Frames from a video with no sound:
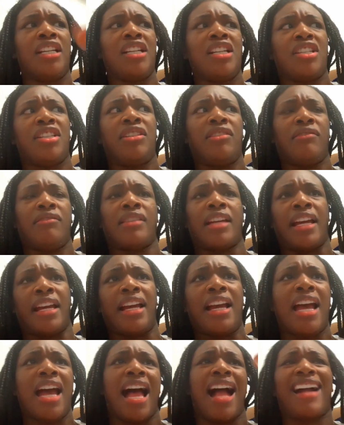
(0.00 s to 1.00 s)
she was like,
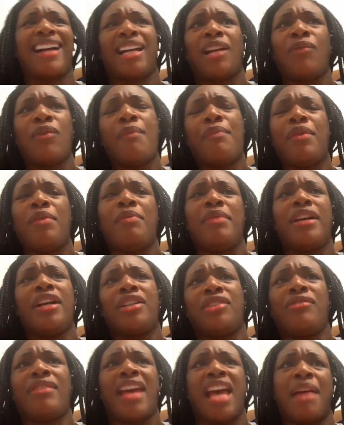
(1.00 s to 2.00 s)
I got to whoop you
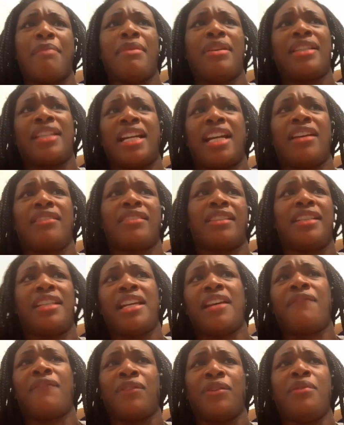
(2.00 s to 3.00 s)
because you had me scared to
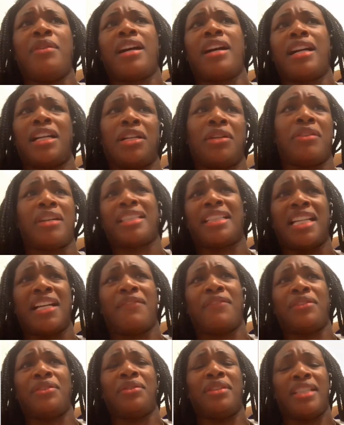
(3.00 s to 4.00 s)
death, and you got to know not to
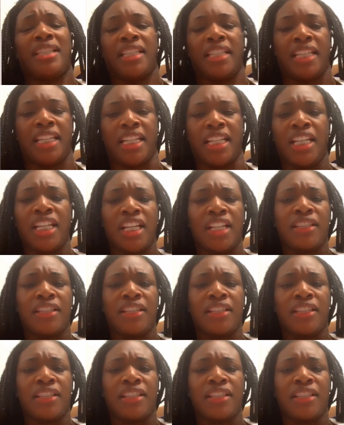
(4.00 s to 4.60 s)
ever do this again.